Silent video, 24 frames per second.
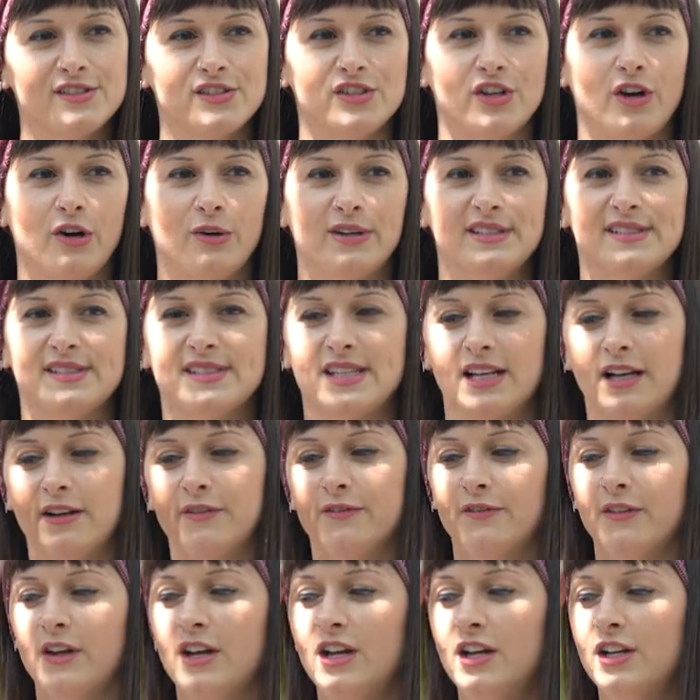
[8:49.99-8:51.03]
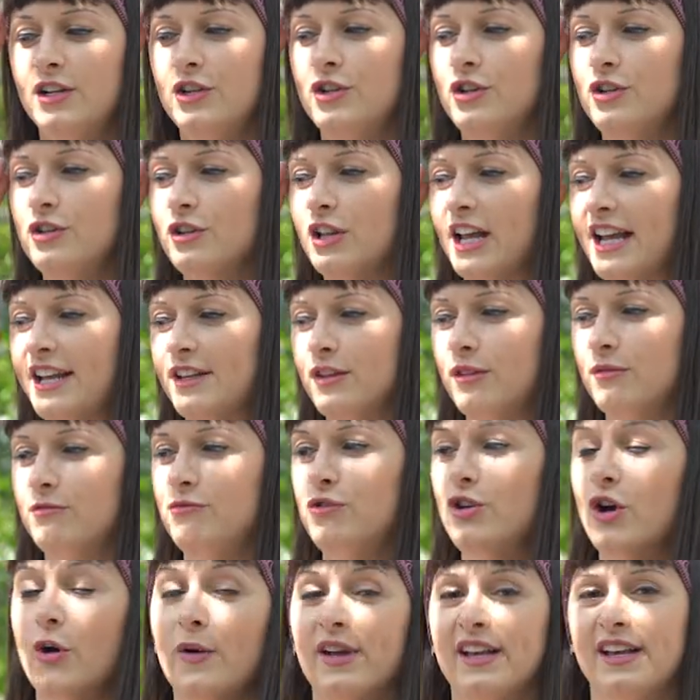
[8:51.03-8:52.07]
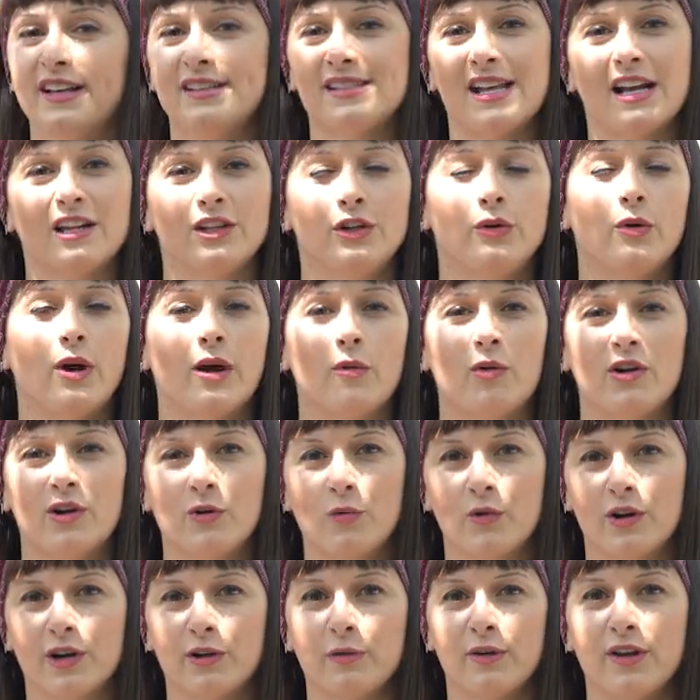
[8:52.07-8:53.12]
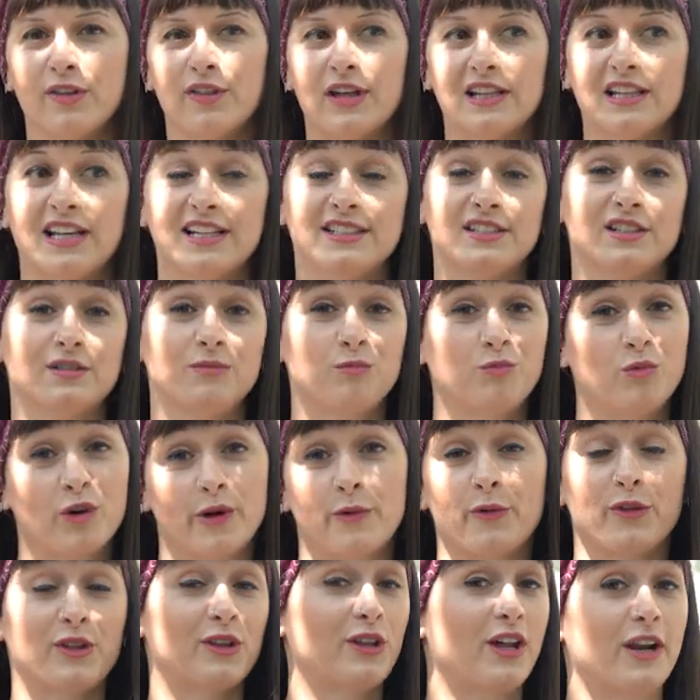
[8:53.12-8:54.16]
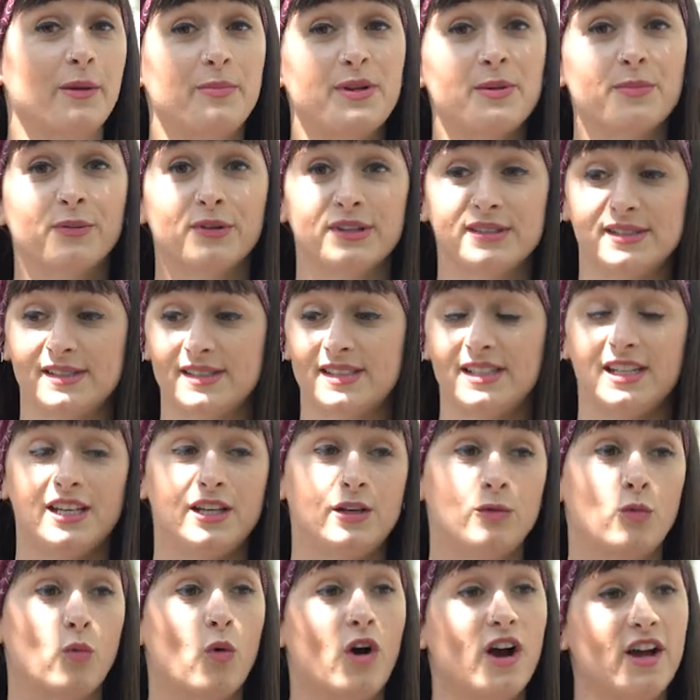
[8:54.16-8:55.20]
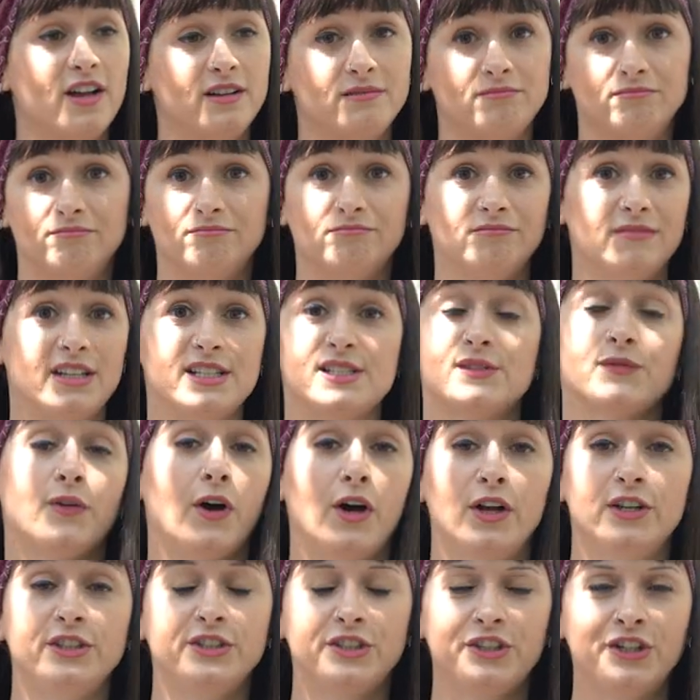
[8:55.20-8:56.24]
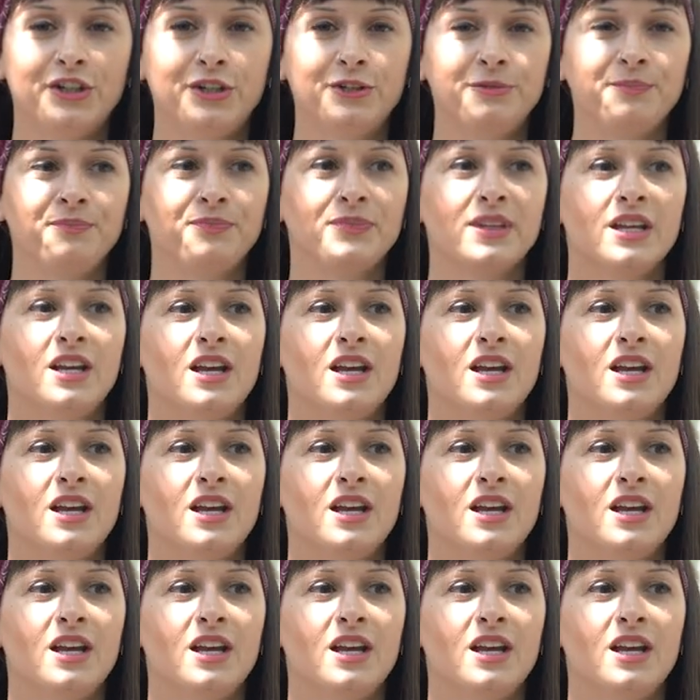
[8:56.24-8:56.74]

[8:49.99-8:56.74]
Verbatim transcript: So instead of like knowing exactly who I want to work with, I like to work with a lot of people and see what is fun, you know?